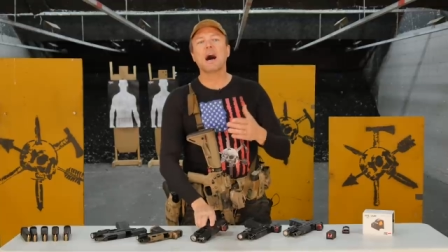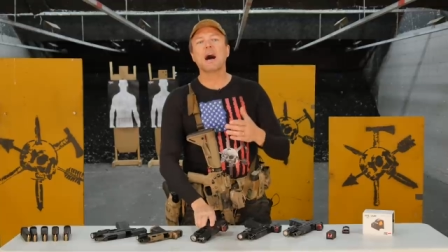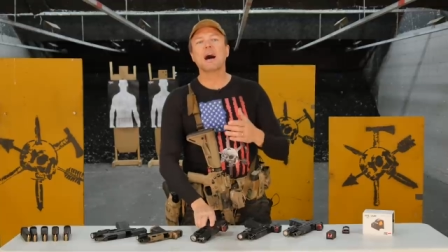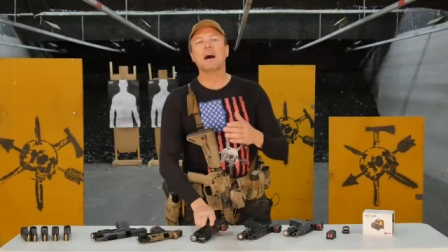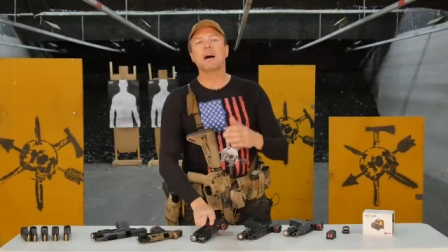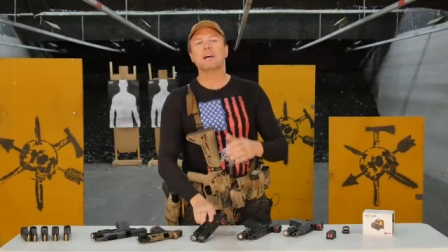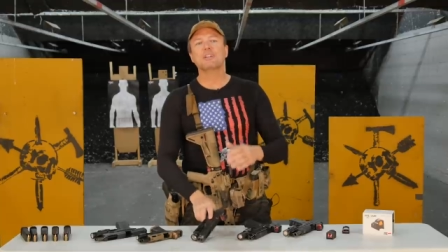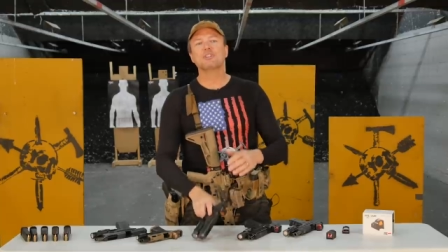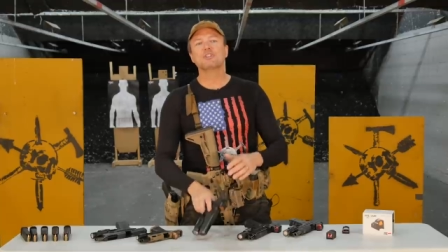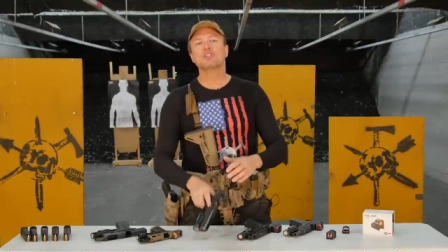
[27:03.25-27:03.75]

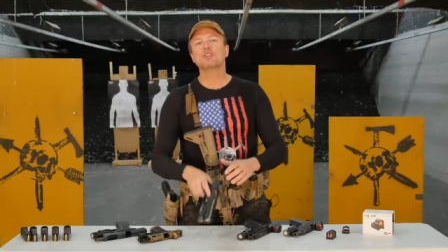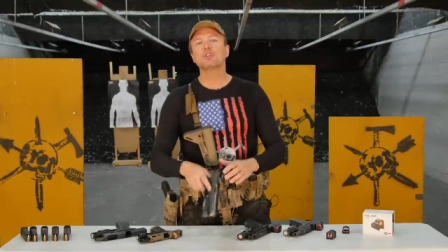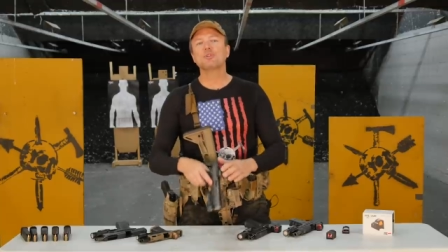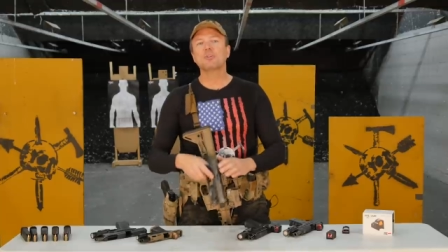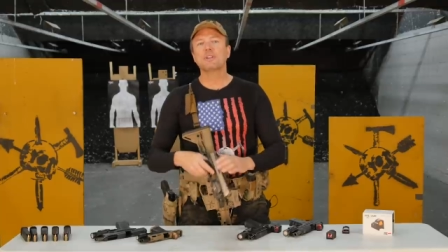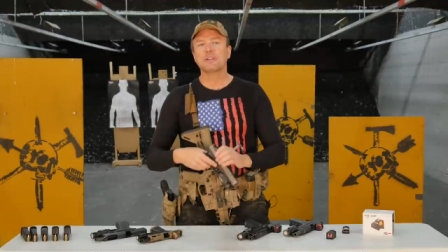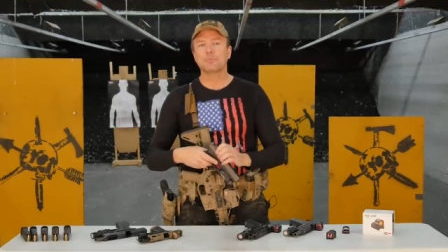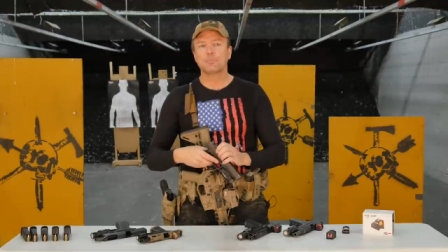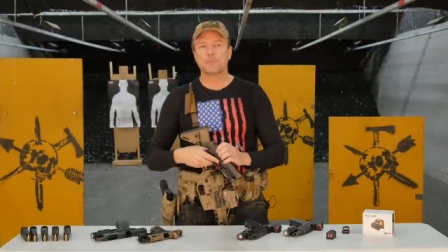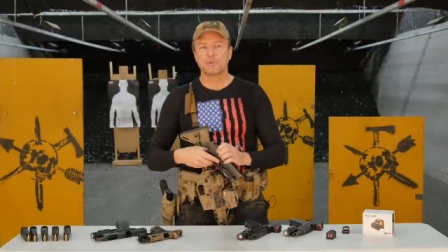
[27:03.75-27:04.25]
odd
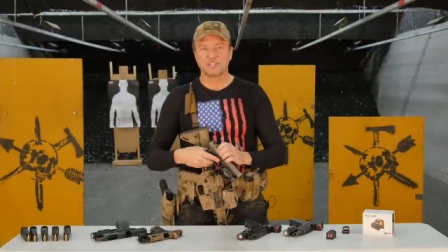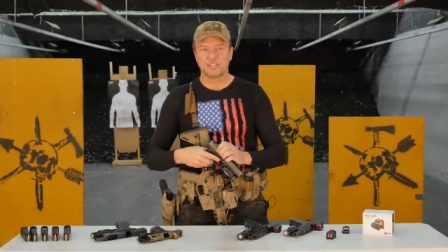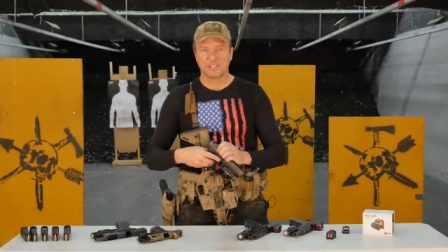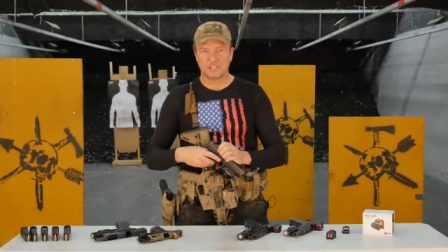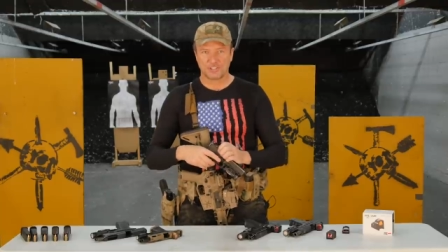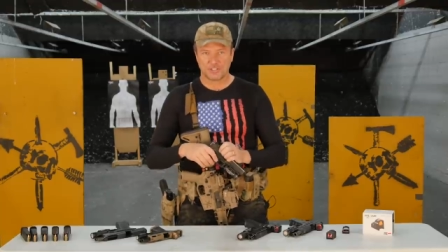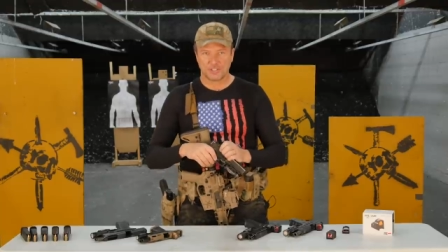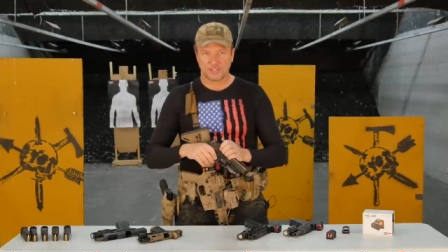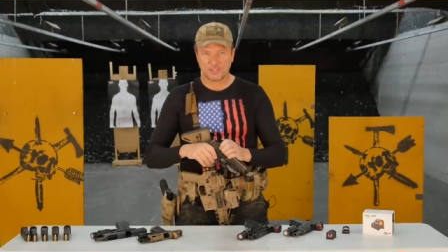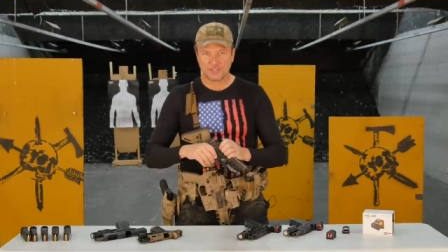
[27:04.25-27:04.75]
shooting
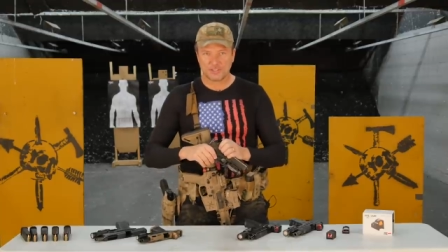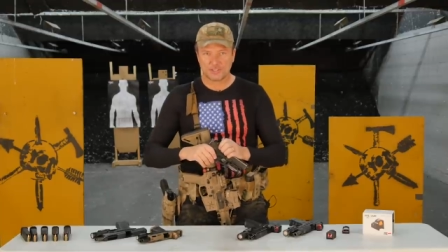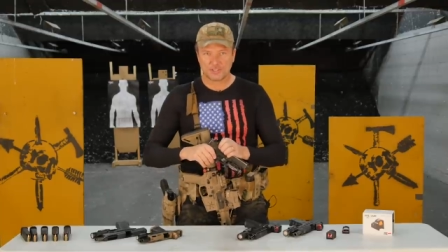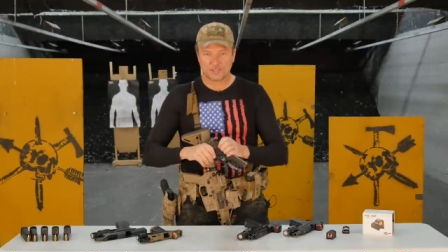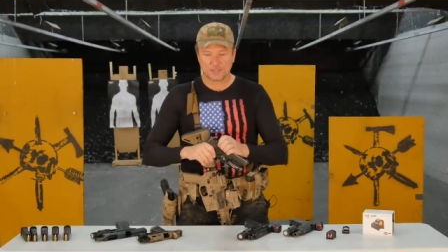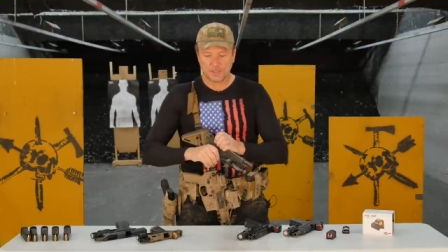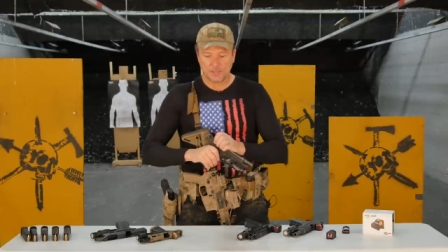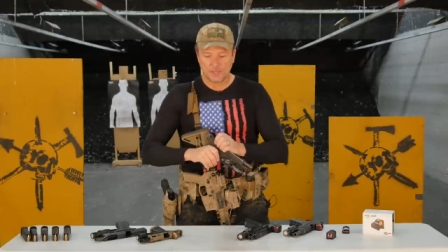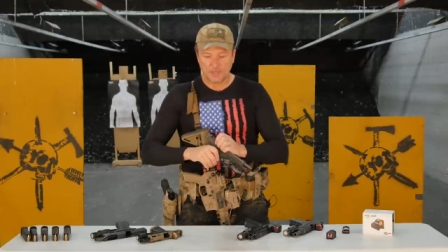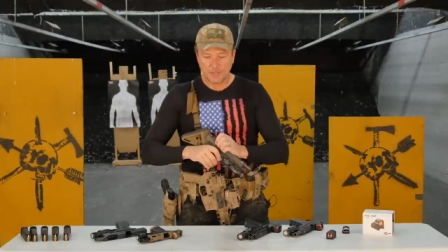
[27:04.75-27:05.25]
positions,
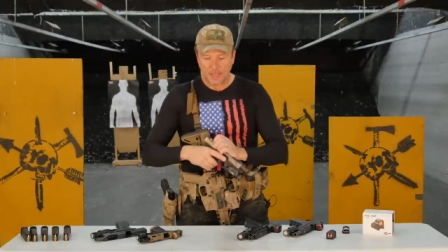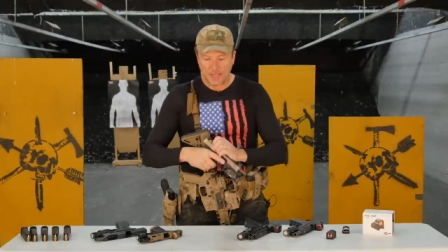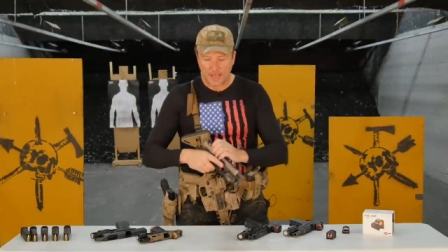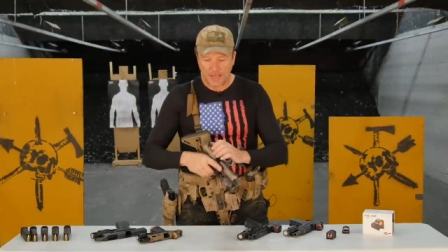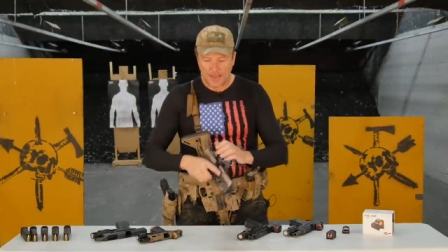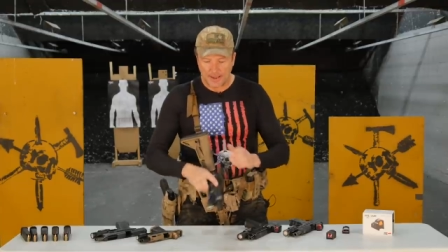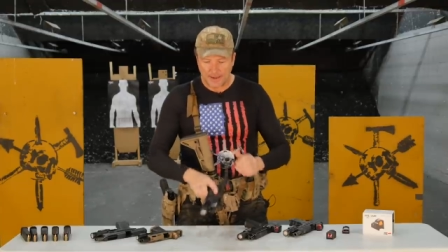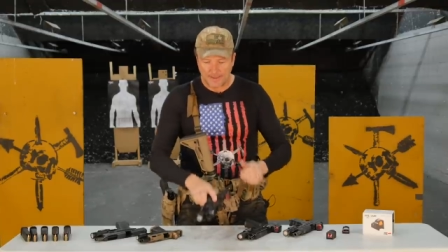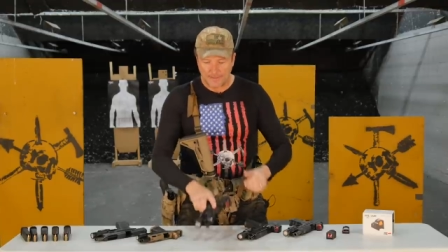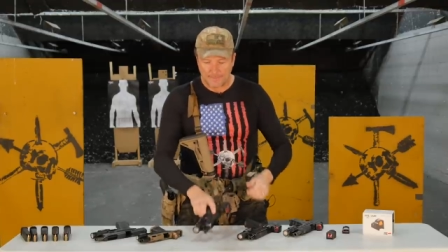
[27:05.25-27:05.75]

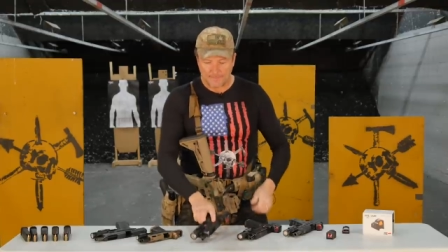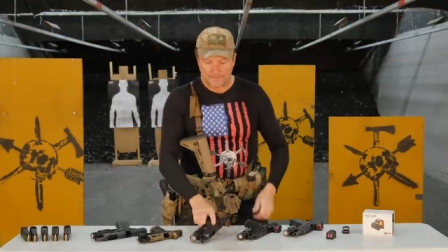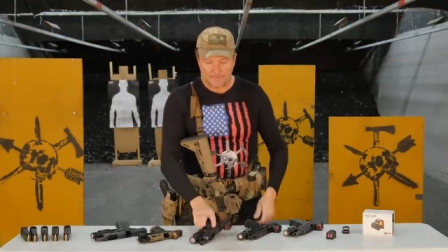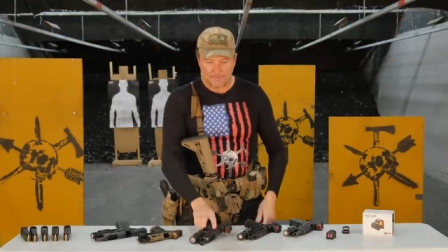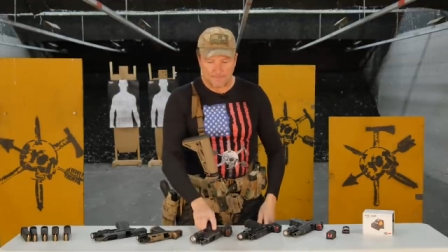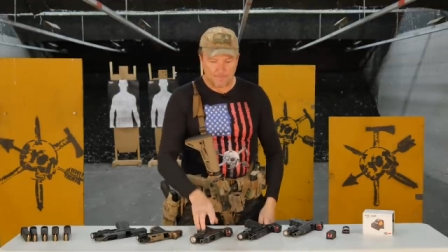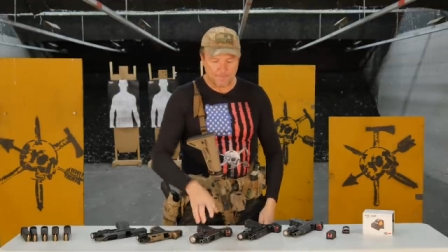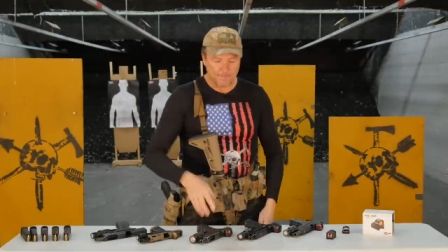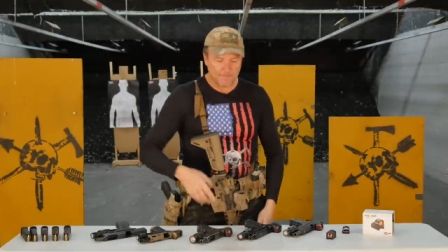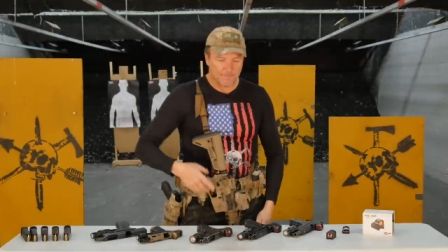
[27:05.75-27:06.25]
um,
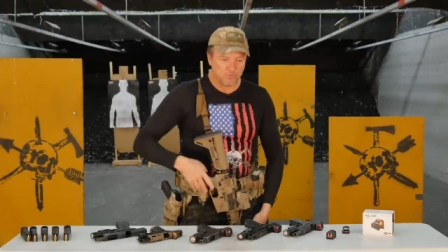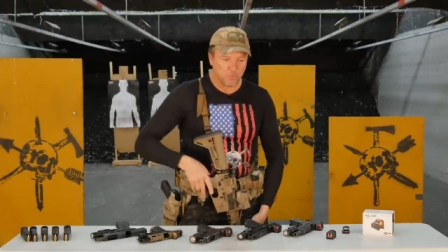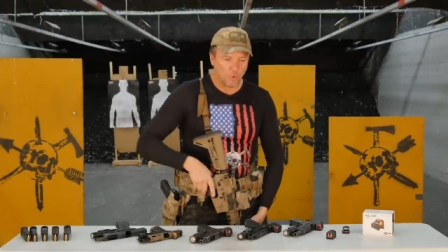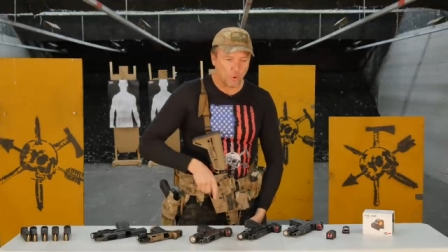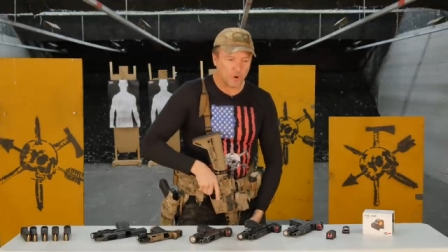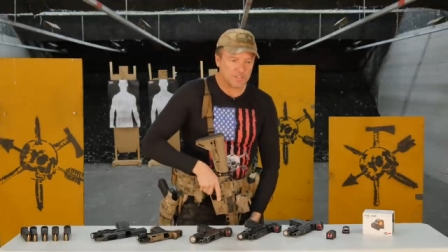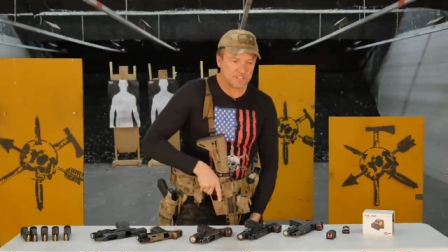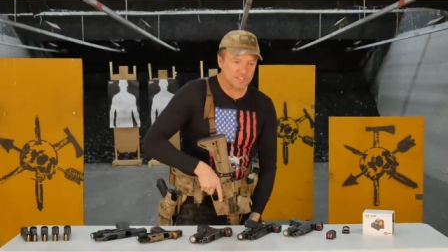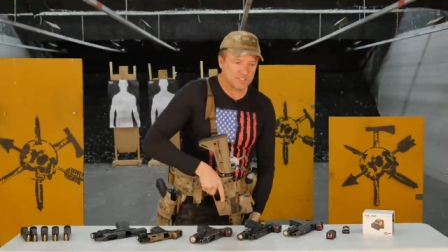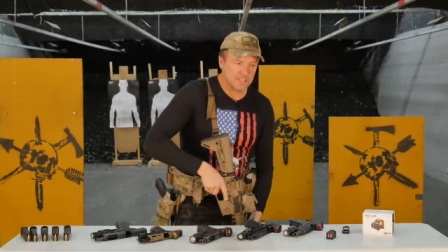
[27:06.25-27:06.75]

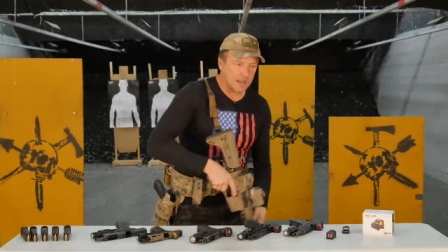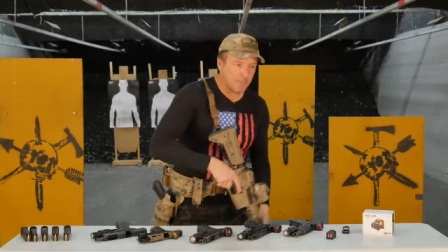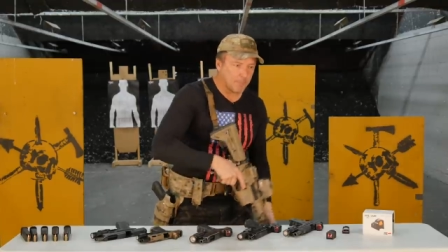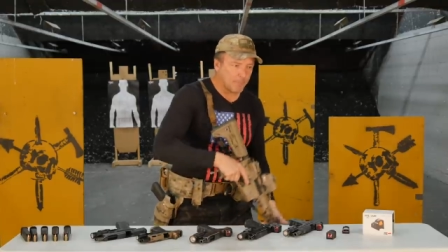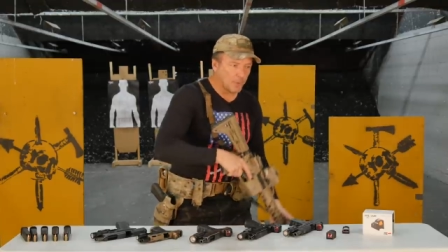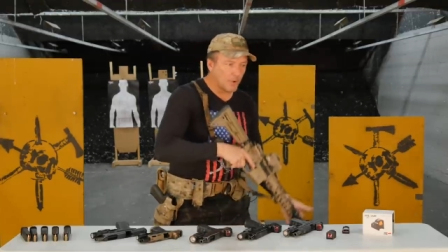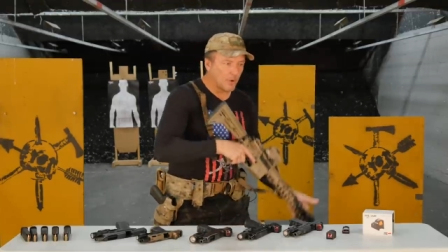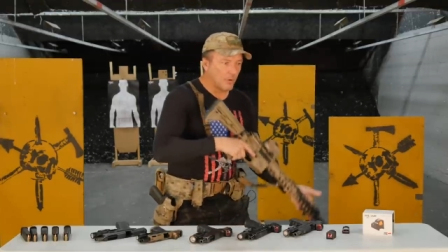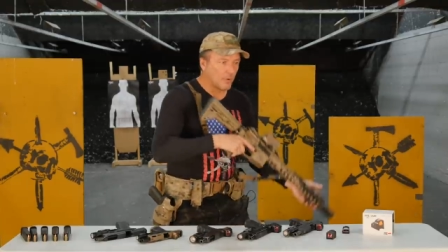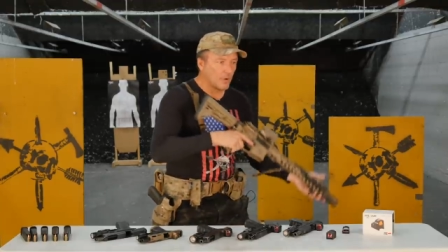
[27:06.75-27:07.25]
for
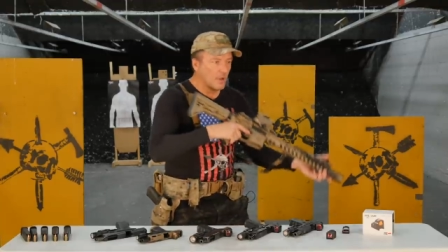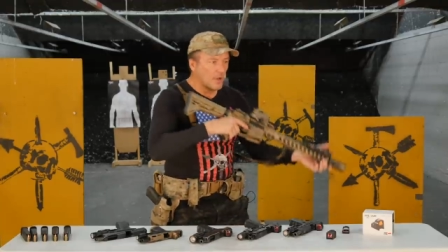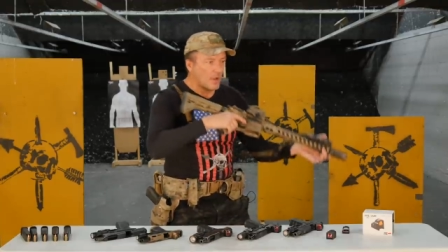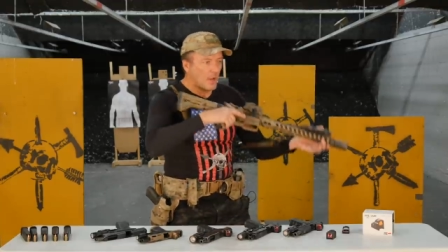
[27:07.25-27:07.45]
example,